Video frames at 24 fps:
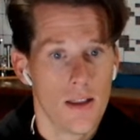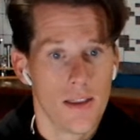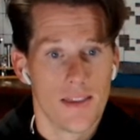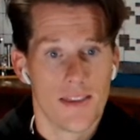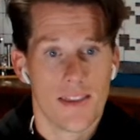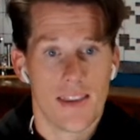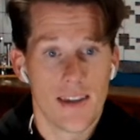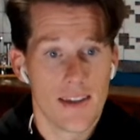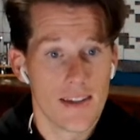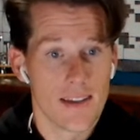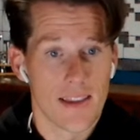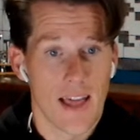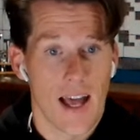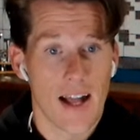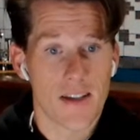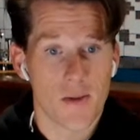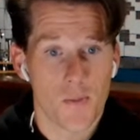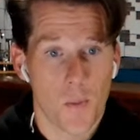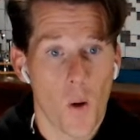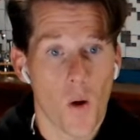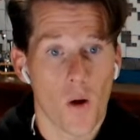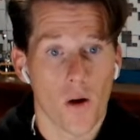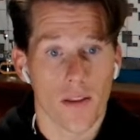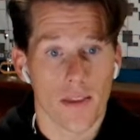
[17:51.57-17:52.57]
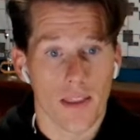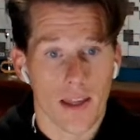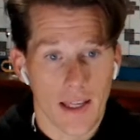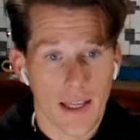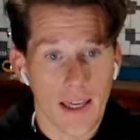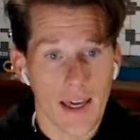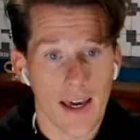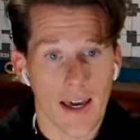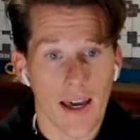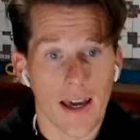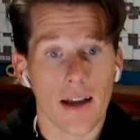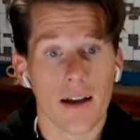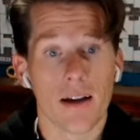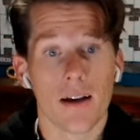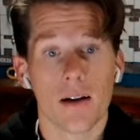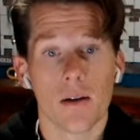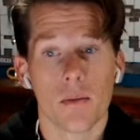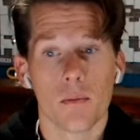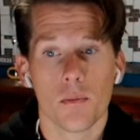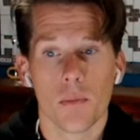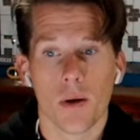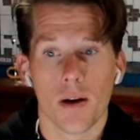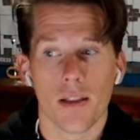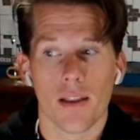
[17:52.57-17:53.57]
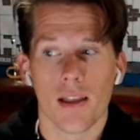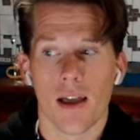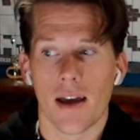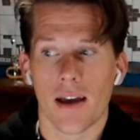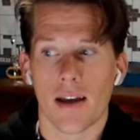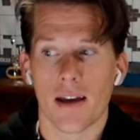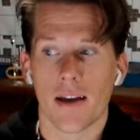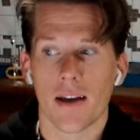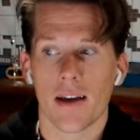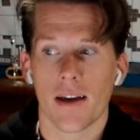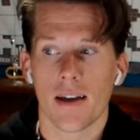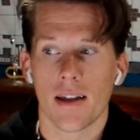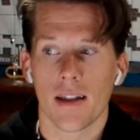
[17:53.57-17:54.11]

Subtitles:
That's part of the gig. But, like,